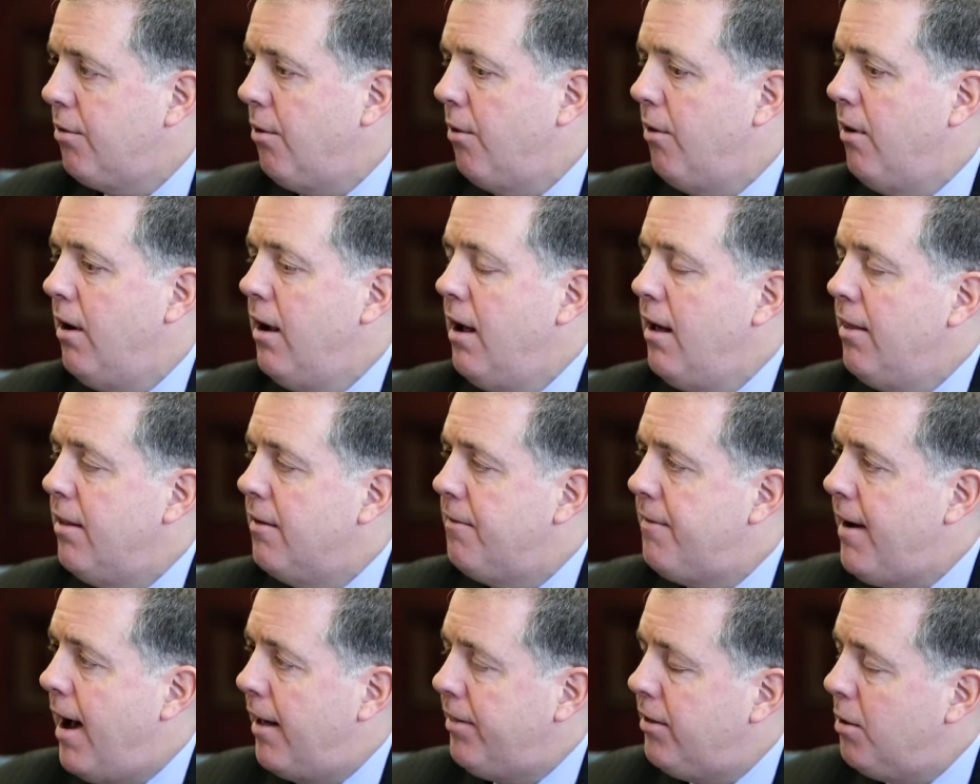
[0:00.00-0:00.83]
or the
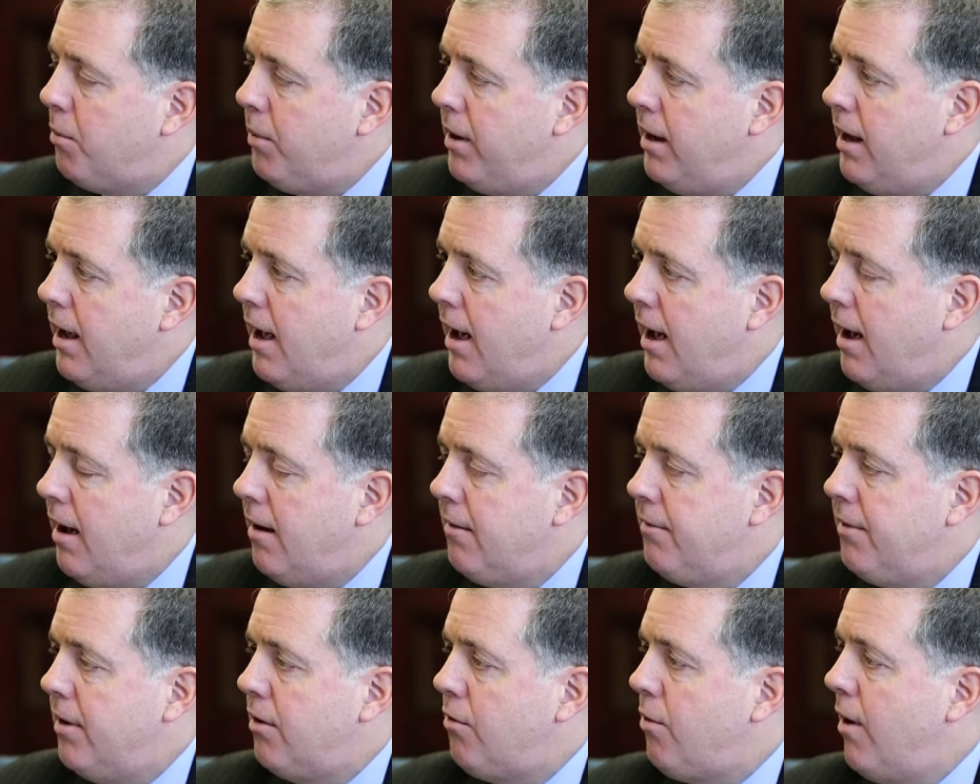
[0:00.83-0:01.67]
fact that we
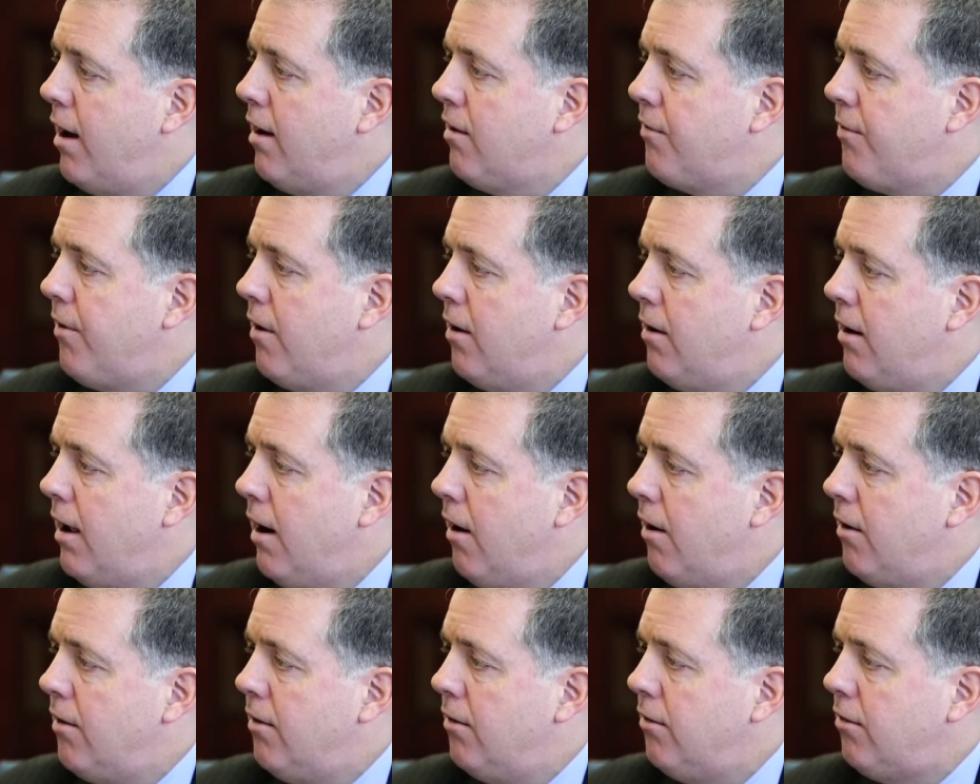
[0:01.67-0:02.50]
have a transfer
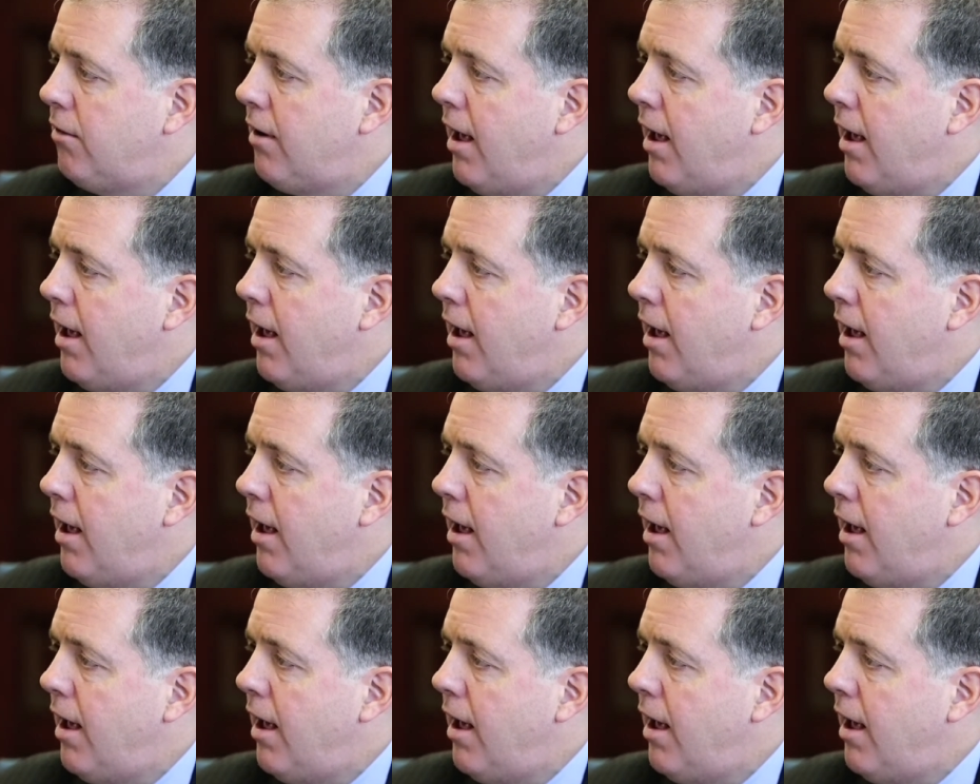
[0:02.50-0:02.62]
inheritance